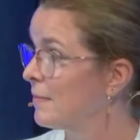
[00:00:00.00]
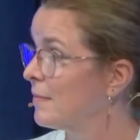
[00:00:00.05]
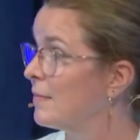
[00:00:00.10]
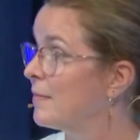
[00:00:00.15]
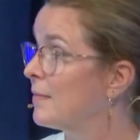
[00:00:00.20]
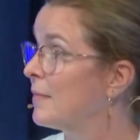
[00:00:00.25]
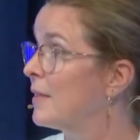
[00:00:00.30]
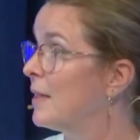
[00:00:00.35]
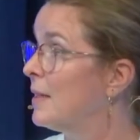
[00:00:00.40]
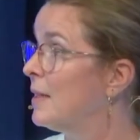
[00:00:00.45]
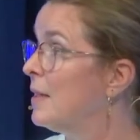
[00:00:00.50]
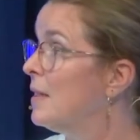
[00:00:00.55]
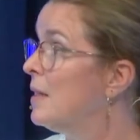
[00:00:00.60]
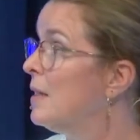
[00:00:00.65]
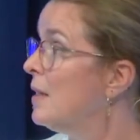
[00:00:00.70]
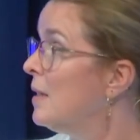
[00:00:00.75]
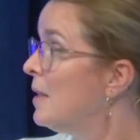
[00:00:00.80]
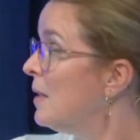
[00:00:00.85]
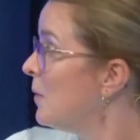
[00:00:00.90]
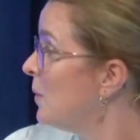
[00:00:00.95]
what we
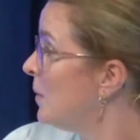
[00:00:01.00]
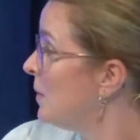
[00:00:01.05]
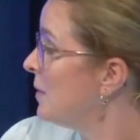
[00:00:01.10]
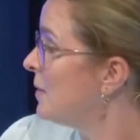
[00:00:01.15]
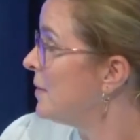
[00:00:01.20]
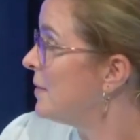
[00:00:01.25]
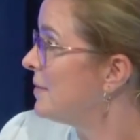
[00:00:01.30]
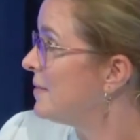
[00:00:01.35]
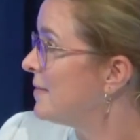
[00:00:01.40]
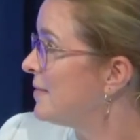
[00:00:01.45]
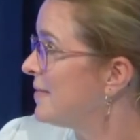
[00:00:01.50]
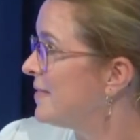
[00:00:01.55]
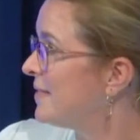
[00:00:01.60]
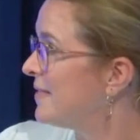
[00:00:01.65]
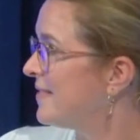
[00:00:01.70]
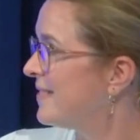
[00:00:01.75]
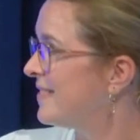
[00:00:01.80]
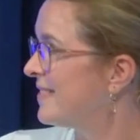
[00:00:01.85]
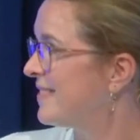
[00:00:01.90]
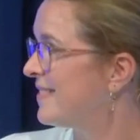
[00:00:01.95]
see when we open a
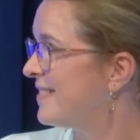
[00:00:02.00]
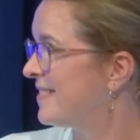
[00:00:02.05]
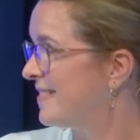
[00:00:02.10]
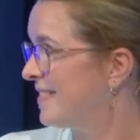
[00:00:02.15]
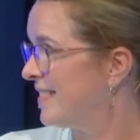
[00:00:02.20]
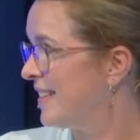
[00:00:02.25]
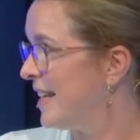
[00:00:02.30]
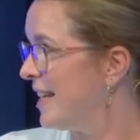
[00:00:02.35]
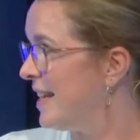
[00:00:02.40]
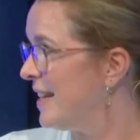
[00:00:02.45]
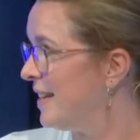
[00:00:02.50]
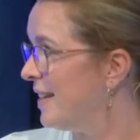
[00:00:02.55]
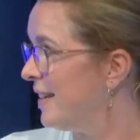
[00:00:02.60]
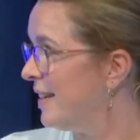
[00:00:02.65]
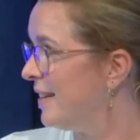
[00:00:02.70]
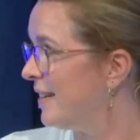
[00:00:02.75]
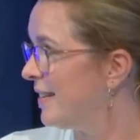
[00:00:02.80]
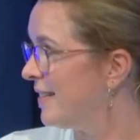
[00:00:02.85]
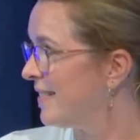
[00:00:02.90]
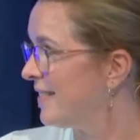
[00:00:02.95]
textile
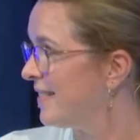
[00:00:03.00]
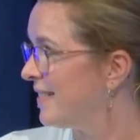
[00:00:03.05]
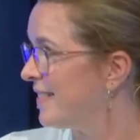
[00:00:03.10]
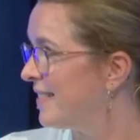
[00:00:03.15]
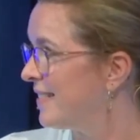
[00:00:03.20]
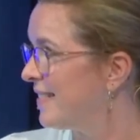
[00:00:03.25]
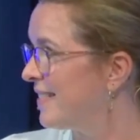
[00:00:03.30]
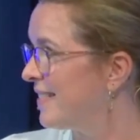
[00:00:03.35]
bin up and